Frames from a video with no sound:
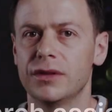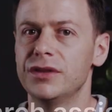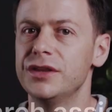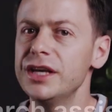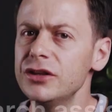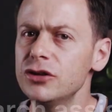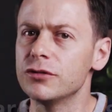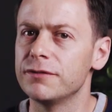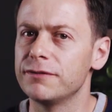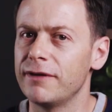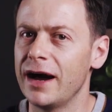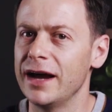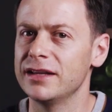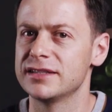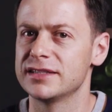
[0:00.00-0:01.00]
Need to
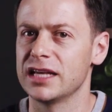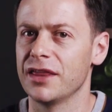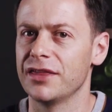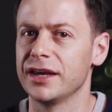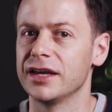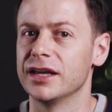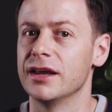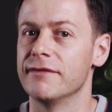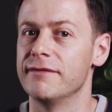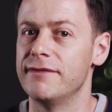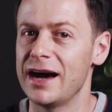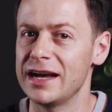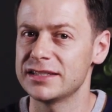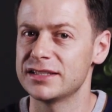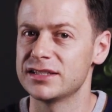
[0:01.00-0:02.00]
find something in a
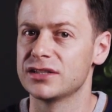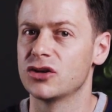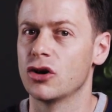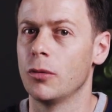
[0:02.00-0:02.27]
vast,